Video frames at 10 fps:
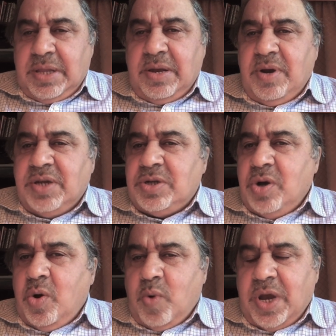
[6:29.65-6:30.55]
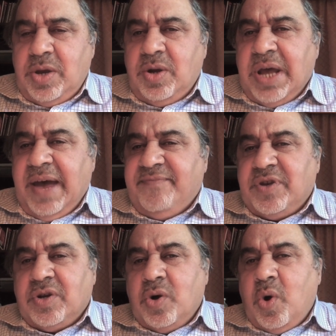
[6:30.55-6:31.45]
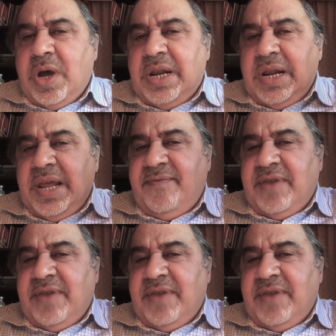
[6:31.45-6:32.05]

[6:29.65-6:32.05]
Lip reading: There is no way. You'd have to go and live